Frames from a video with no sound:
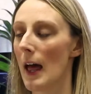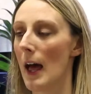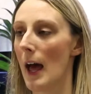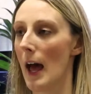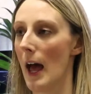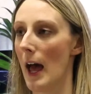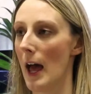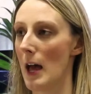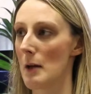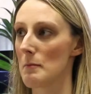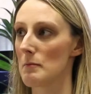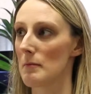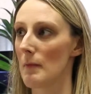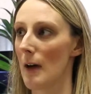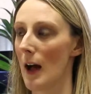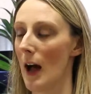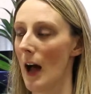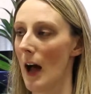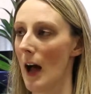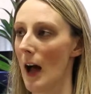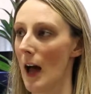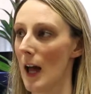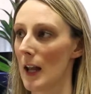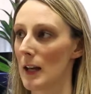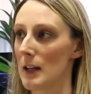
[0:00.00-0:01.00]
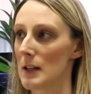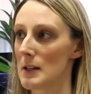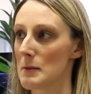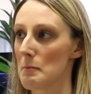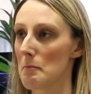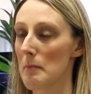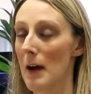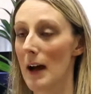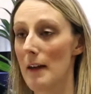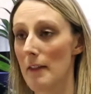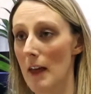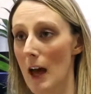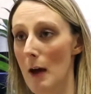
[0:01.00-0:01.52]
And
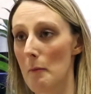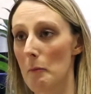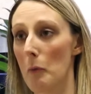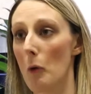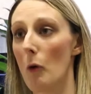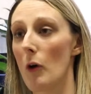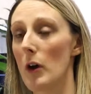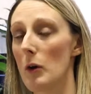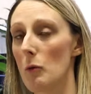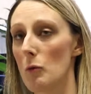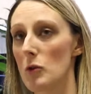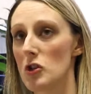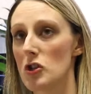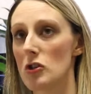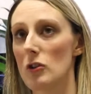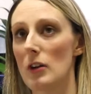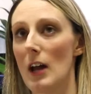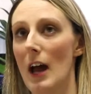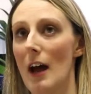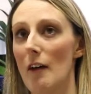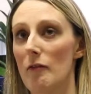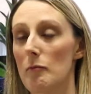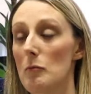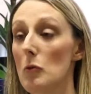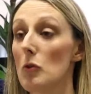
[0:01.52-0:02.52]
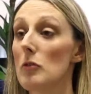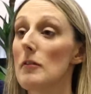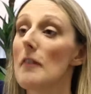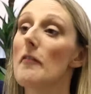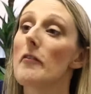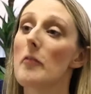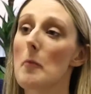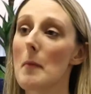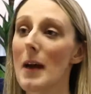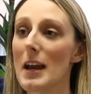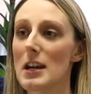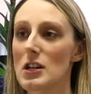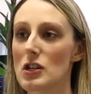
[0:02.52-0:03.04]
by that point, we should have more
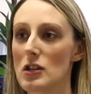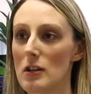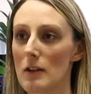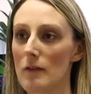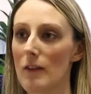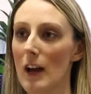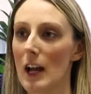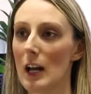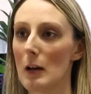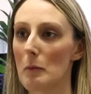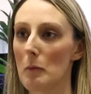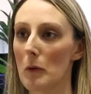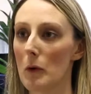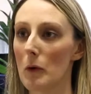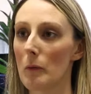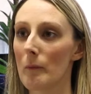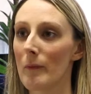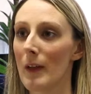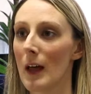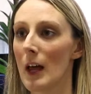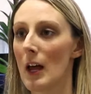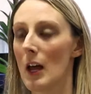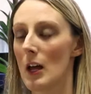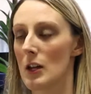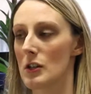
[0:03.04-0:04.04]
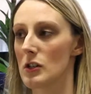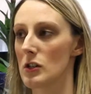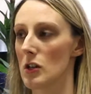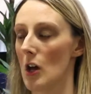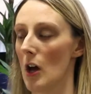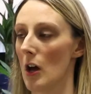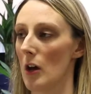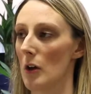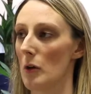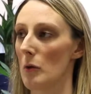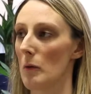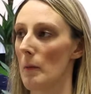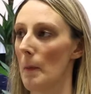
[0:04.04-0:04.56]
information available.
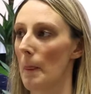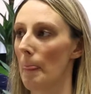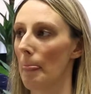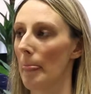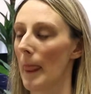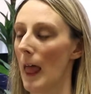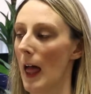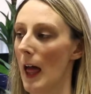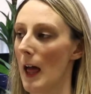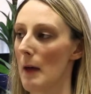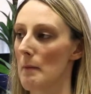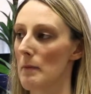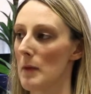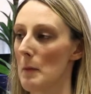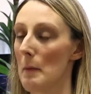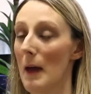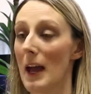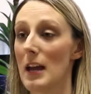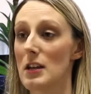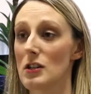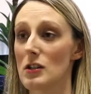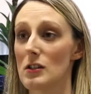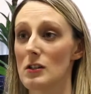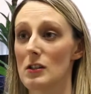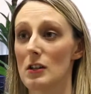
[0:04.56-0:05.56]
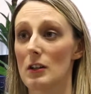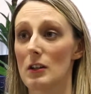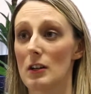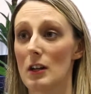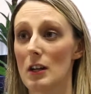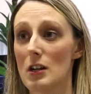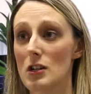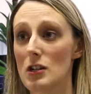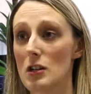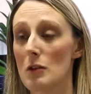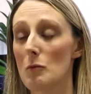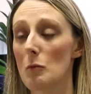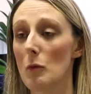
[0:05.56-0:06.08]
So the patient's
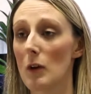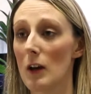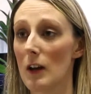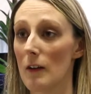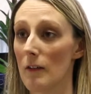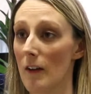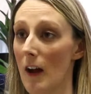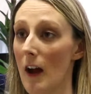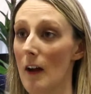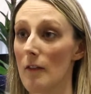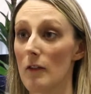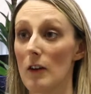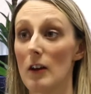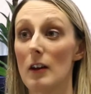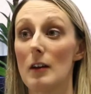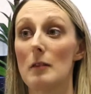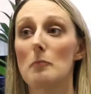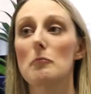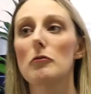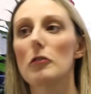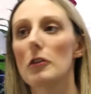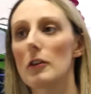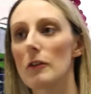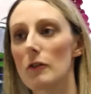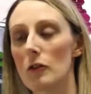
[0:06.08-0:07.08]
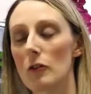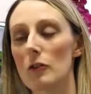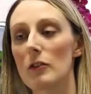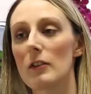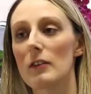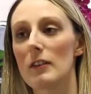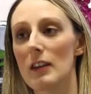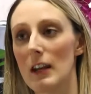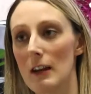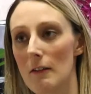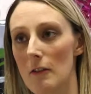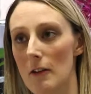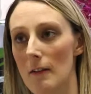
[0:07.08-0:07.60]
condition will have either improved or
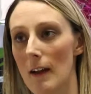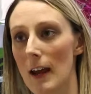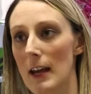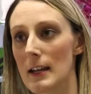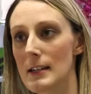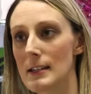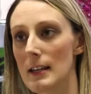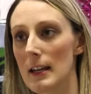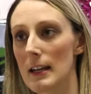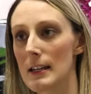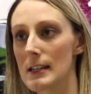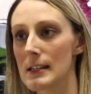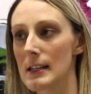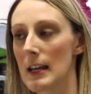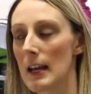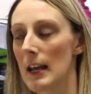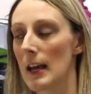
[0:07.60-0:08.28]
deteriorated.